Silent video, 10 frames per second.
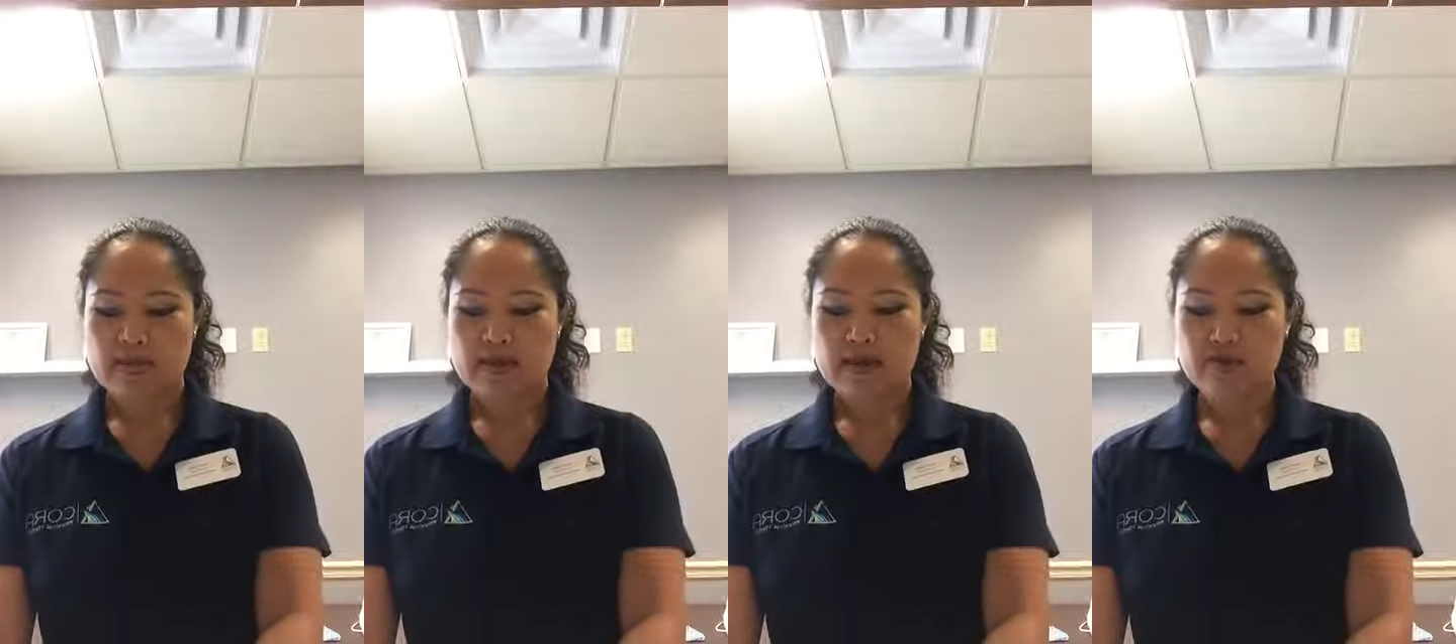
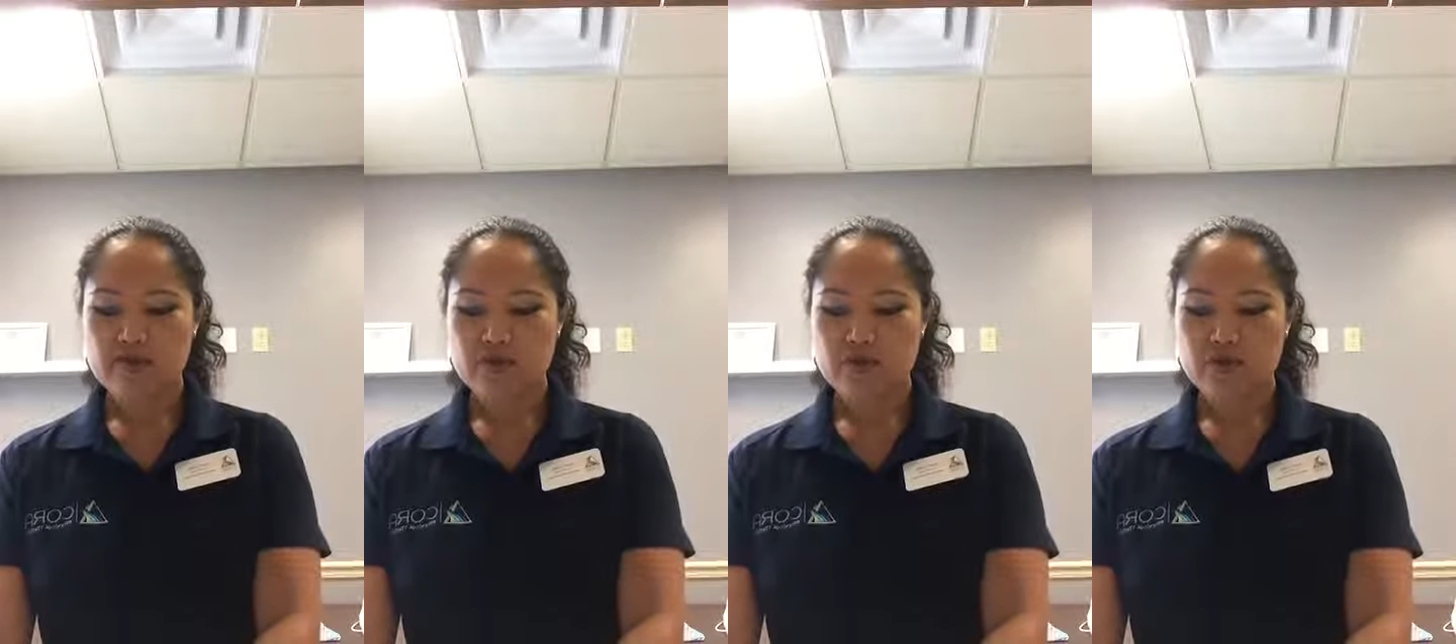
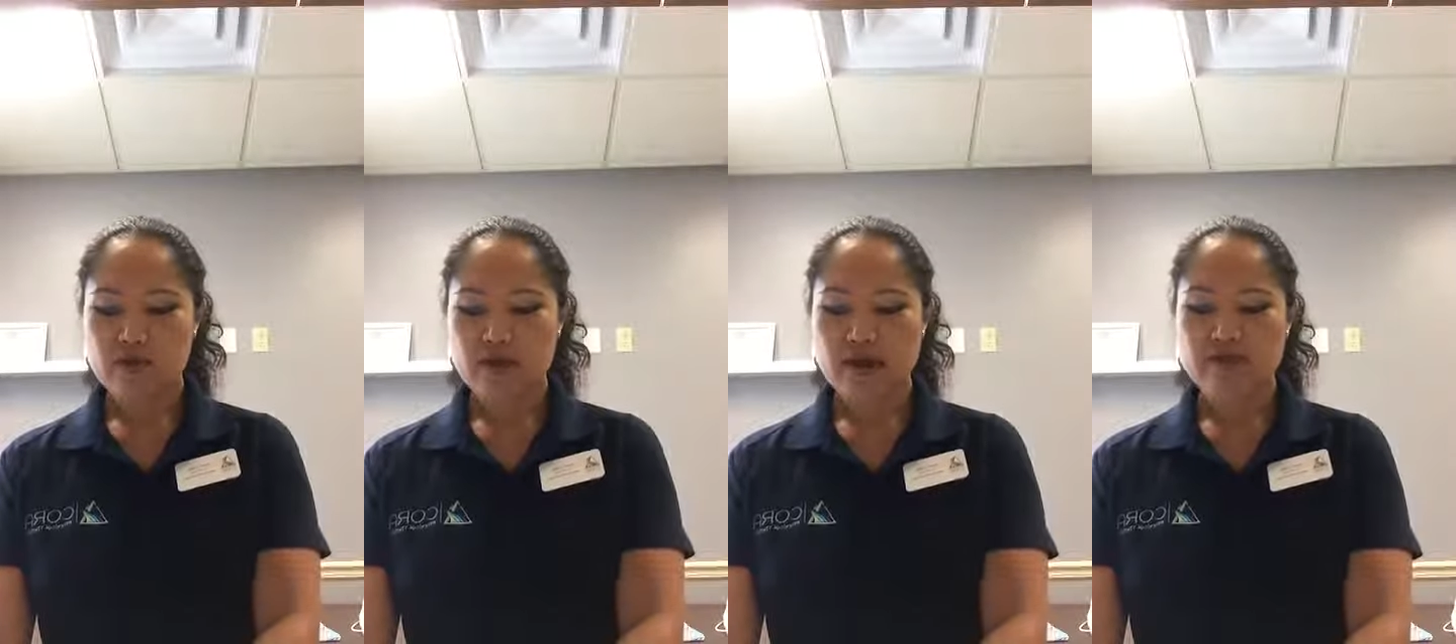If
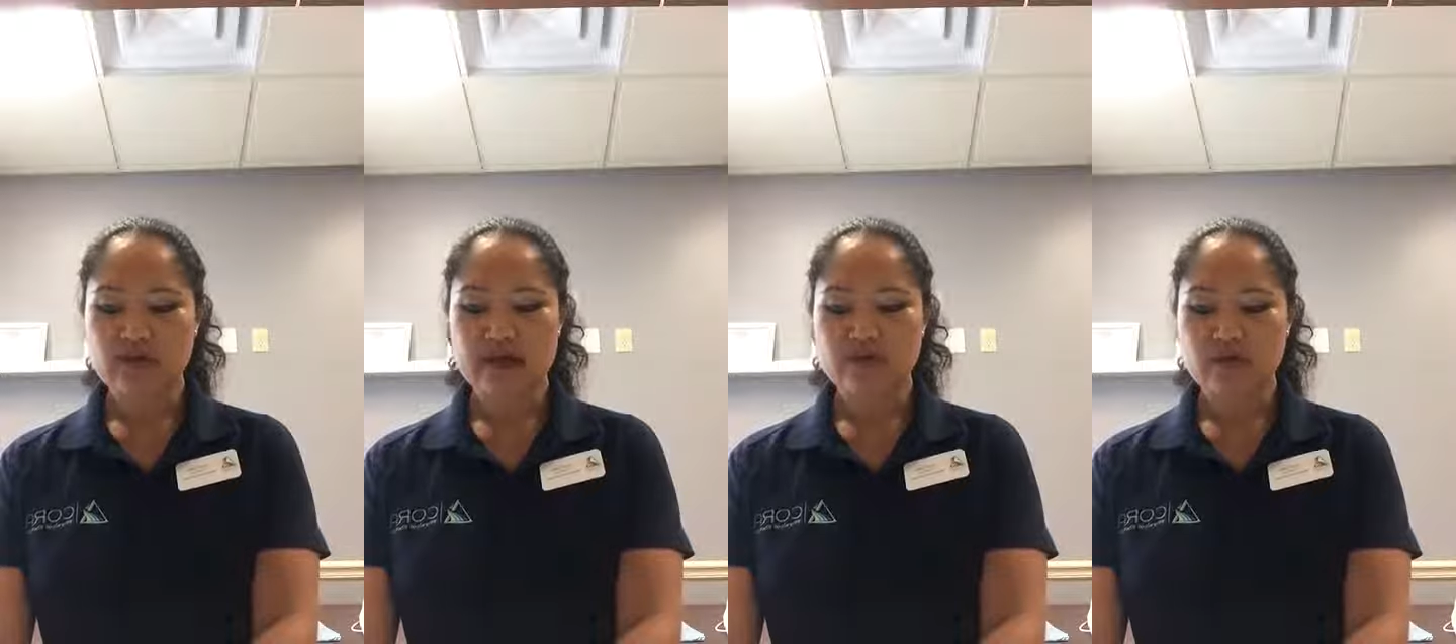you have
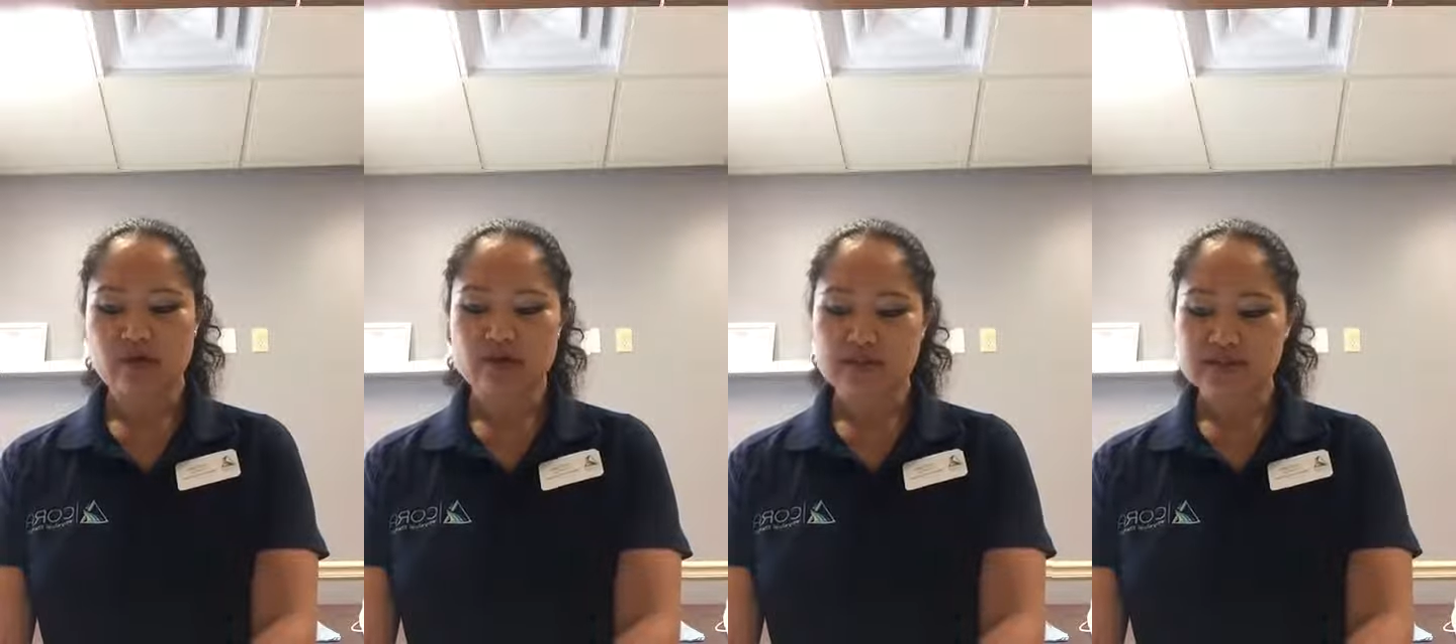either
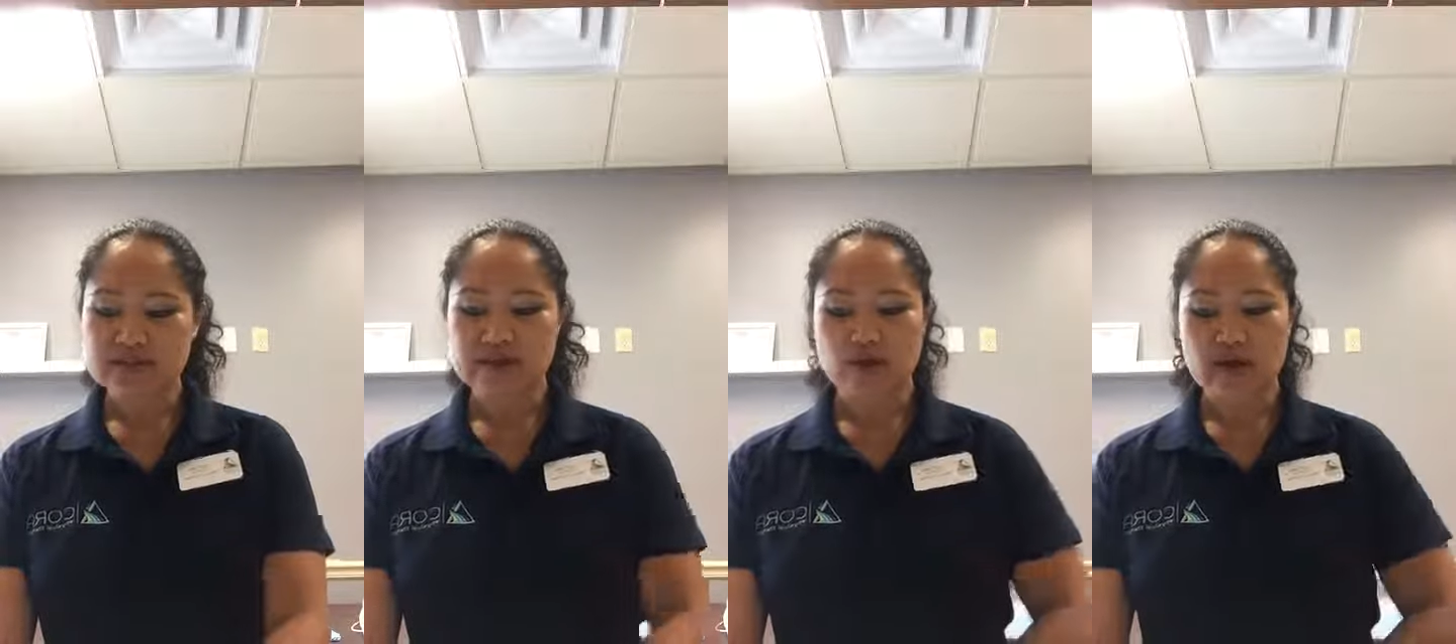heart
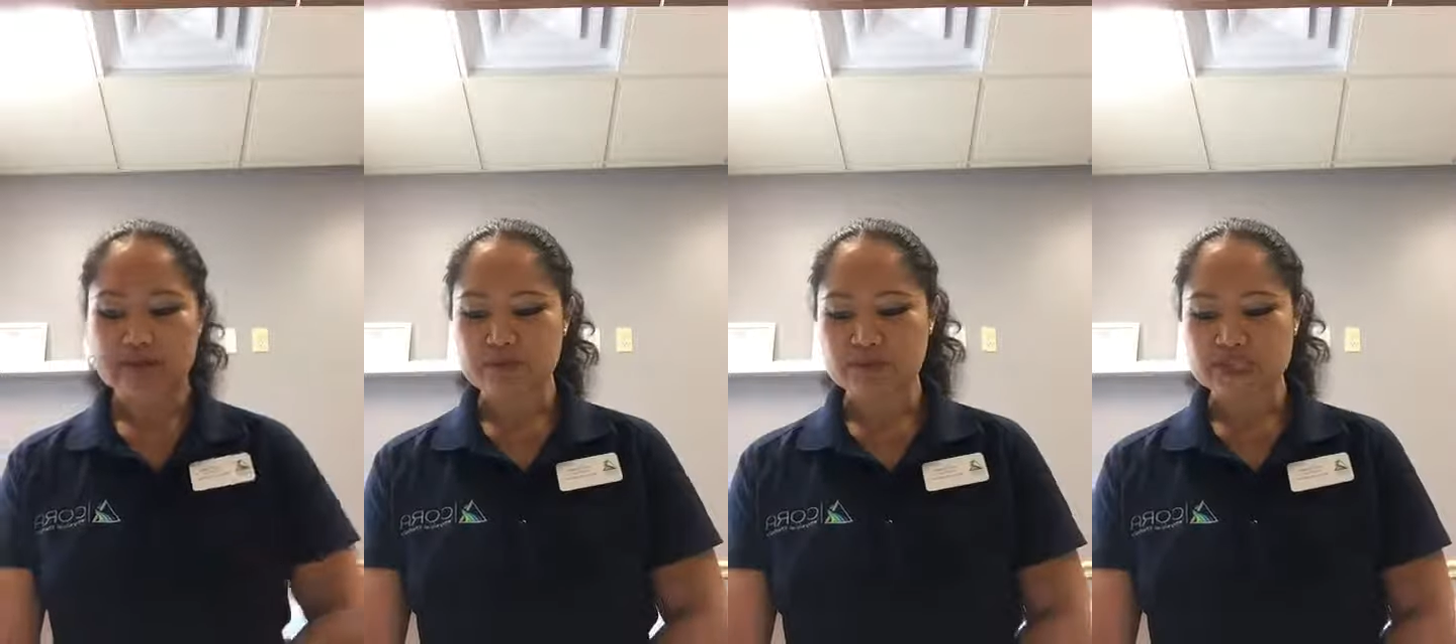disease or
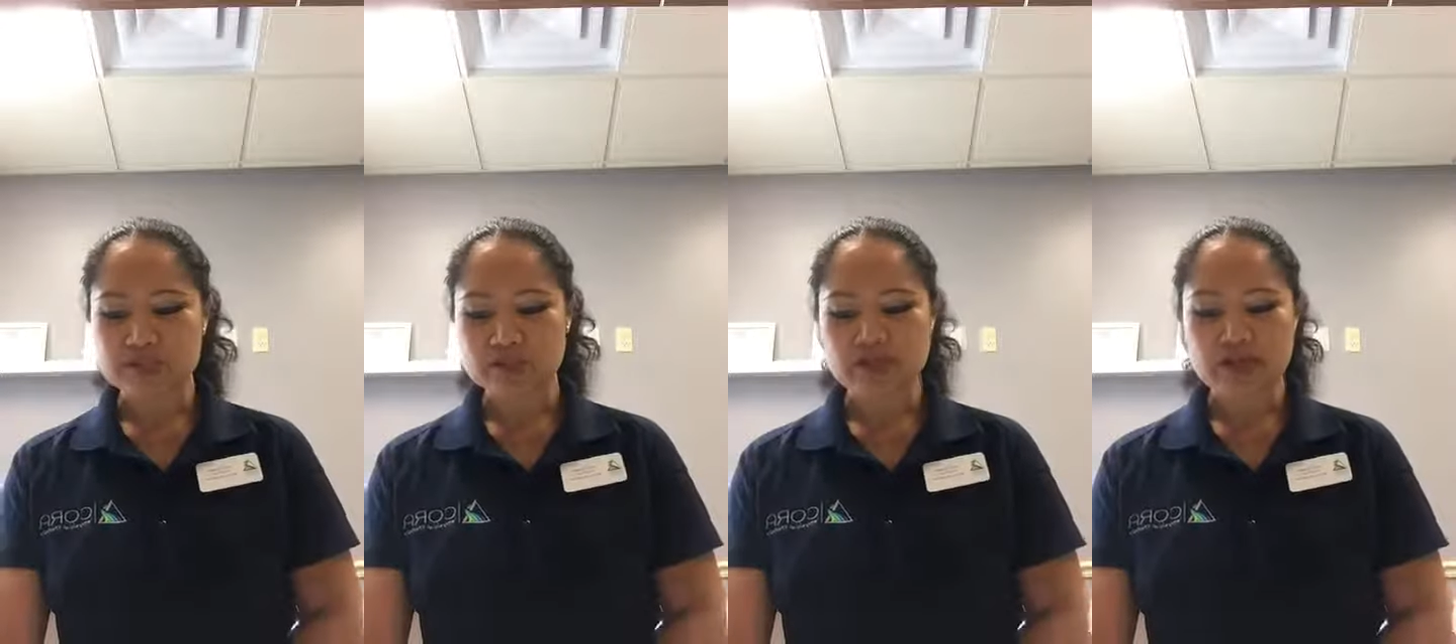
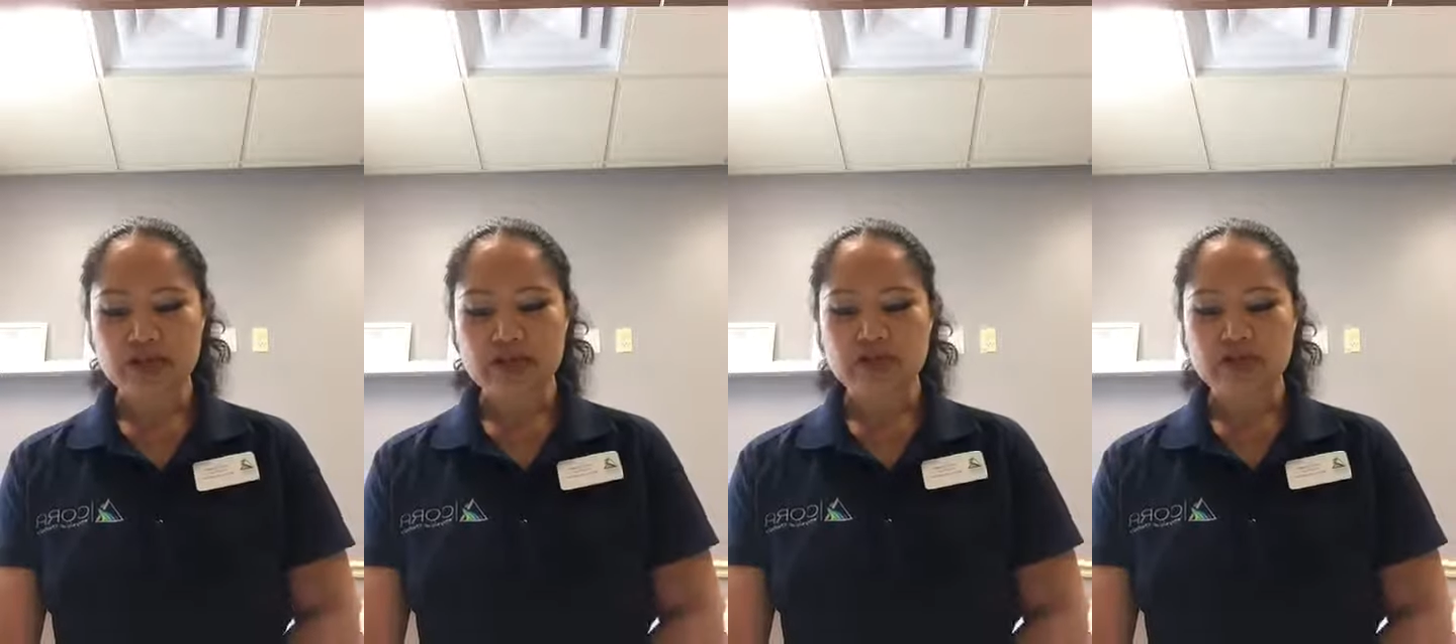hypertension,